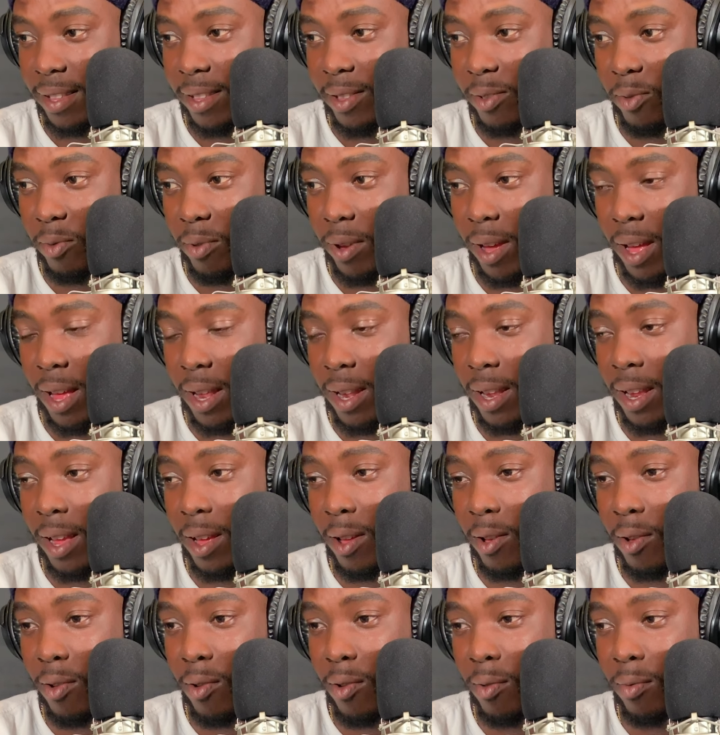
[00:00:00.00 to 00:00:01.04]

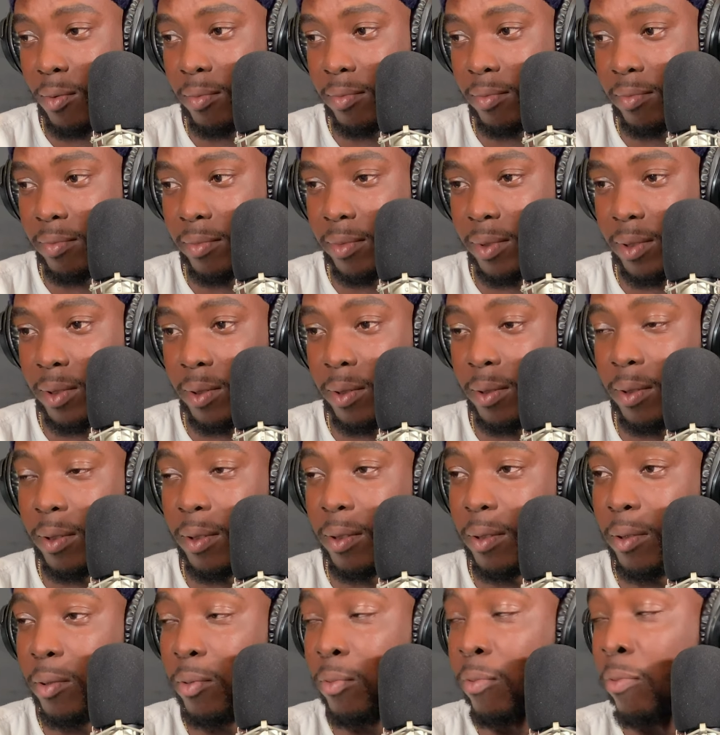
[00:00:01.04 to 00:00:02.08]
goddamn,
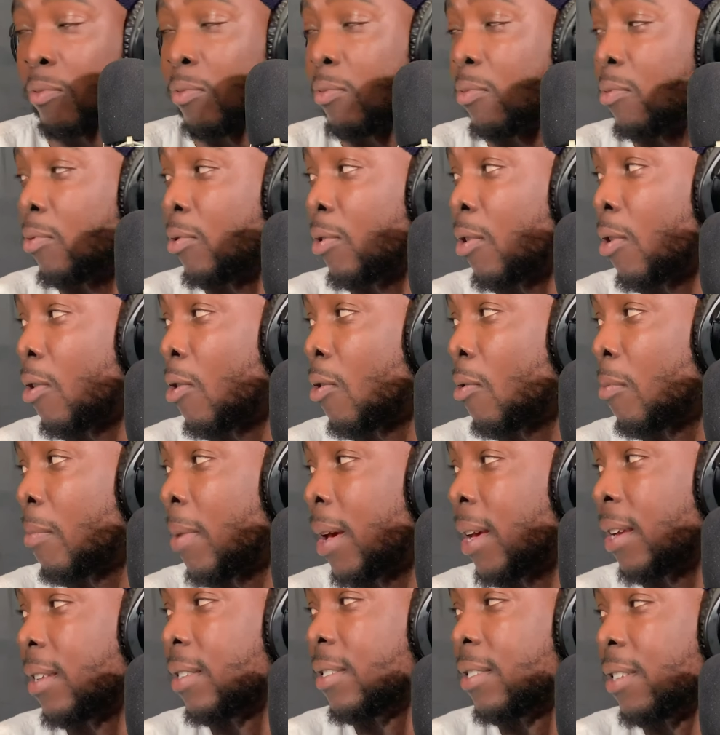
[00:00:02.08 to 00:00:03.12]
you don't
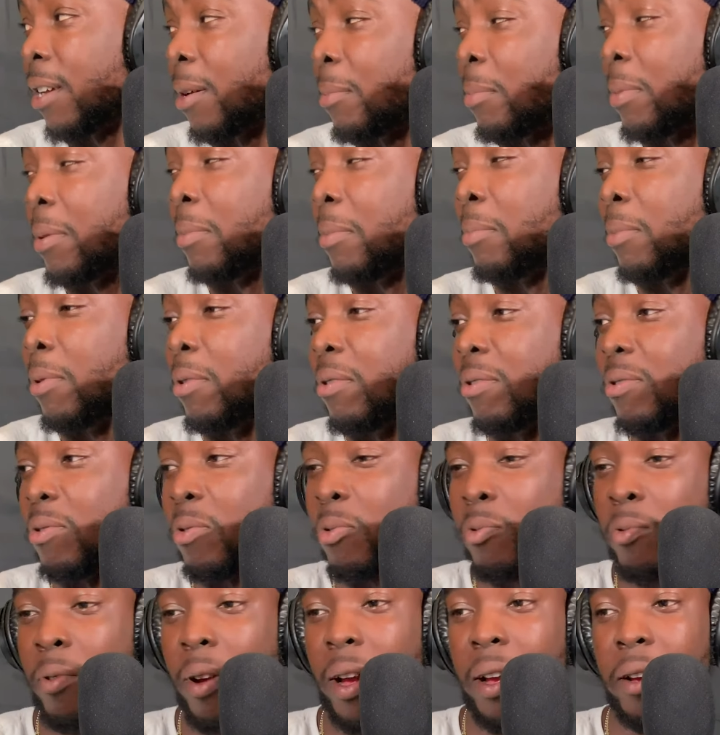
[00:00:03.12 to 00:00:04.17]
make jumpy music,
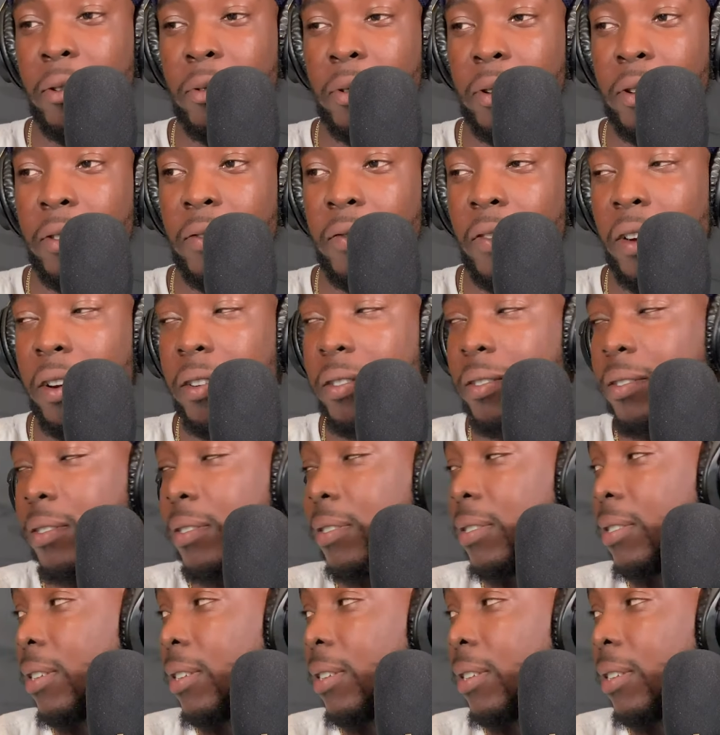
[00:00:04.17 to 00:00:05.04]
you write real verses.